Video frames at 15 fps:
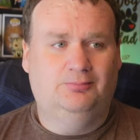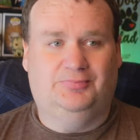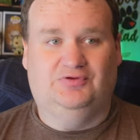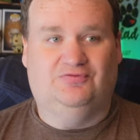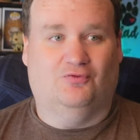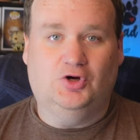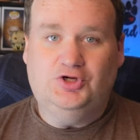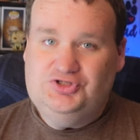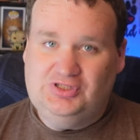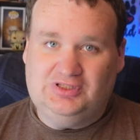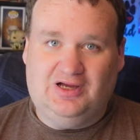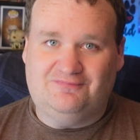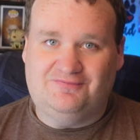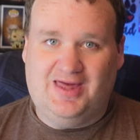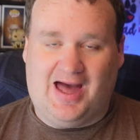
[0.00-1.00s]
Before she
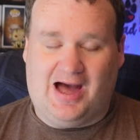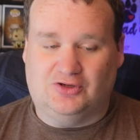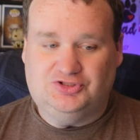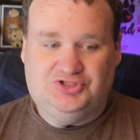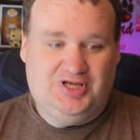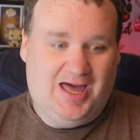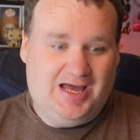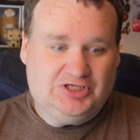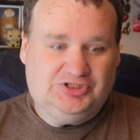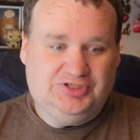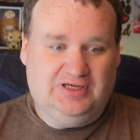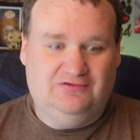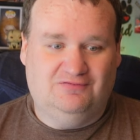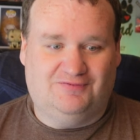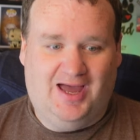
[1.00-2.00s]
left the house, she
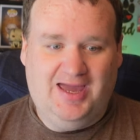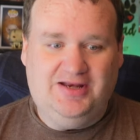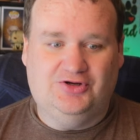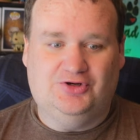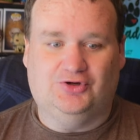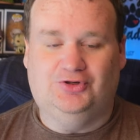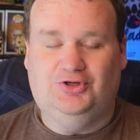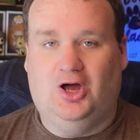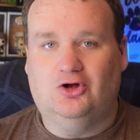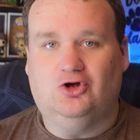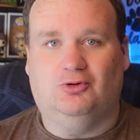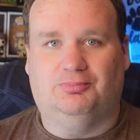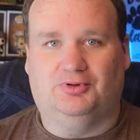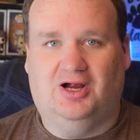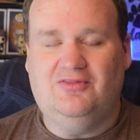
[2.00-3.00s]
actually invited her
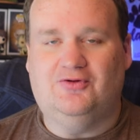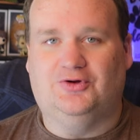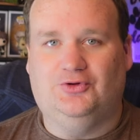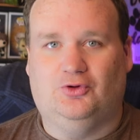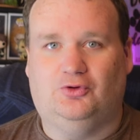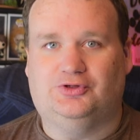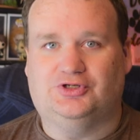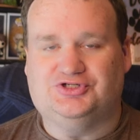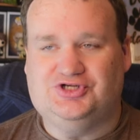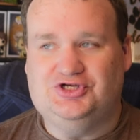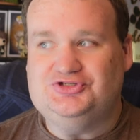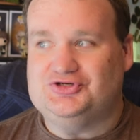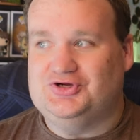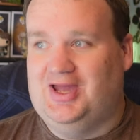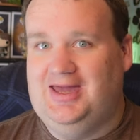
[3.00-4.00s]
younger brother and older
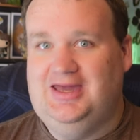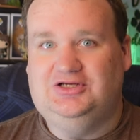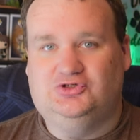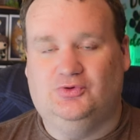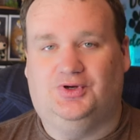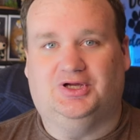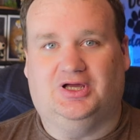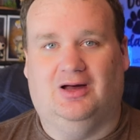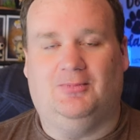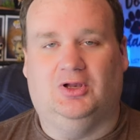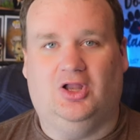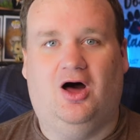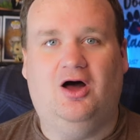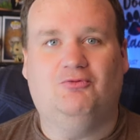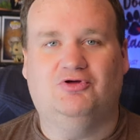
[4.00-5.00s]
sister, hey, do you want to come
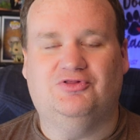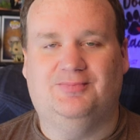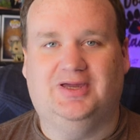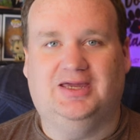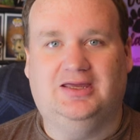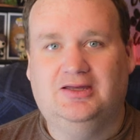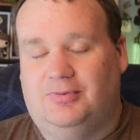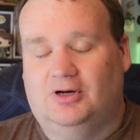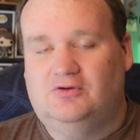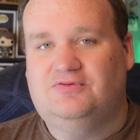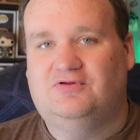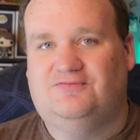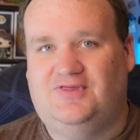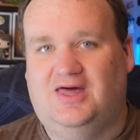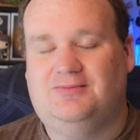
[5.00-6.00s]
along with me? Both
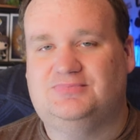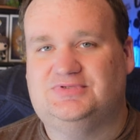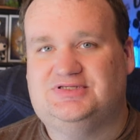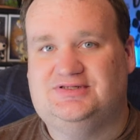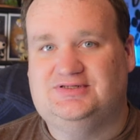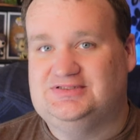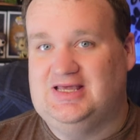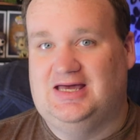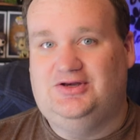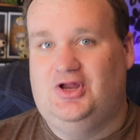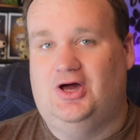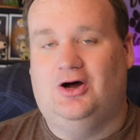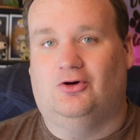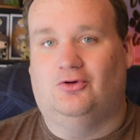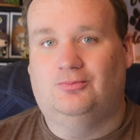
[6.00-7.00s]
of them said
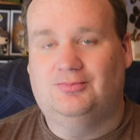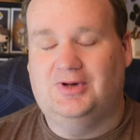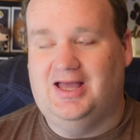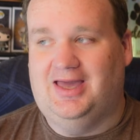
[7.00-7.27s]
no.